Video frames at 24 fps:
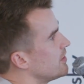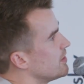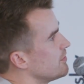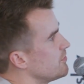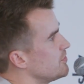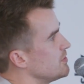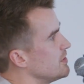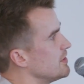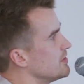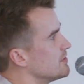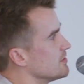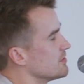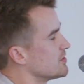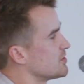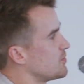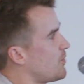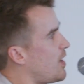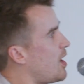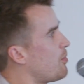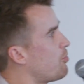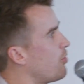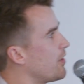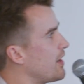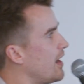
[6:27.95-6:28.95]
And if you need to
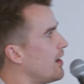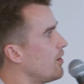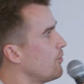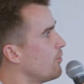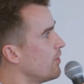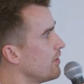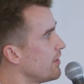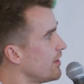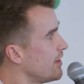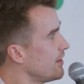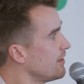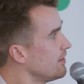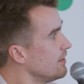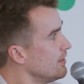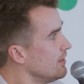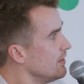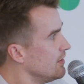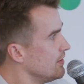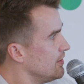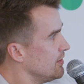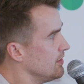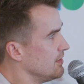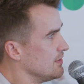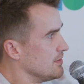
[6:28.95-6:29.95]
swap one out one day,
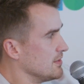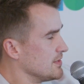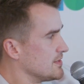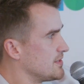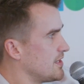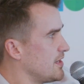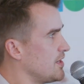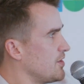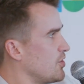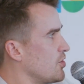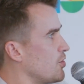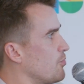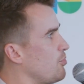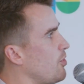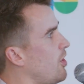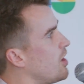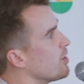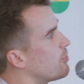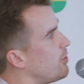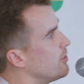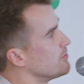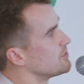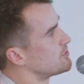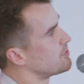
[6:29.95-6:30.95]
let's say you're a
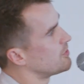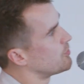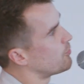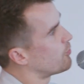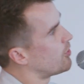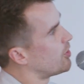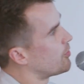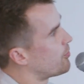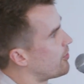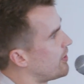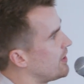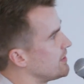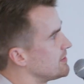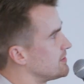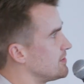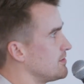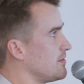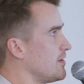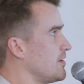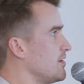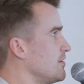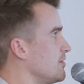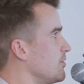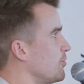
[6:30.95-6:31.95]
blog poster in WordPress
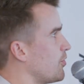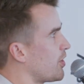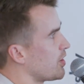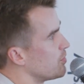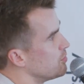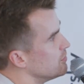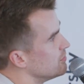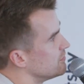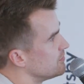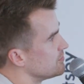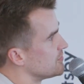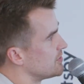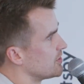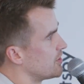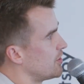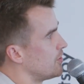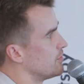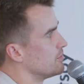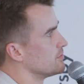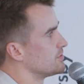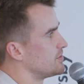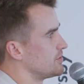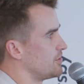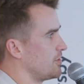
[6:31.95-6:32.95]
and then you want to move them to
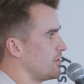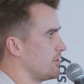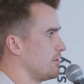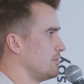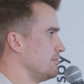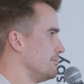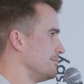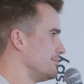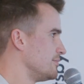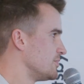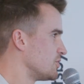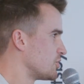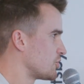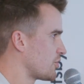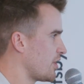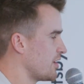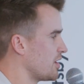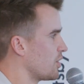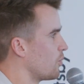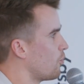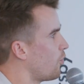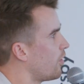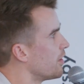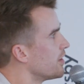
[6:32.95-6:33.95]
Ghost, you're
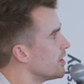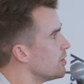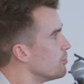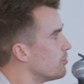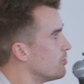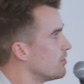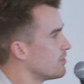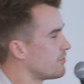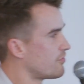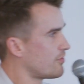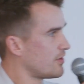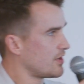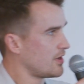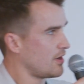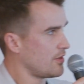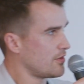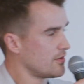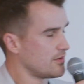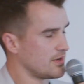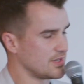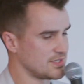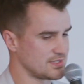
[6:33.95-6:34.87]
trading one input for another.